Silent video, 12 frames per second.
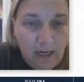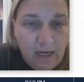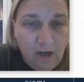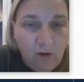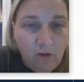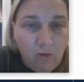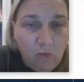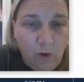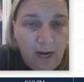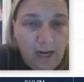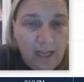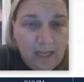And I know the
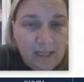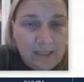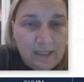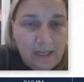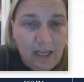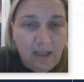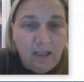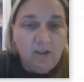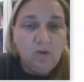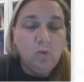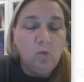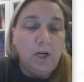radius length
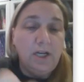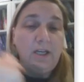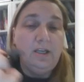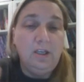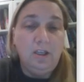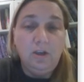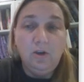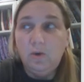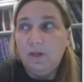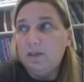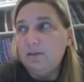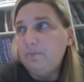is 1
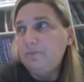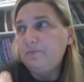unit.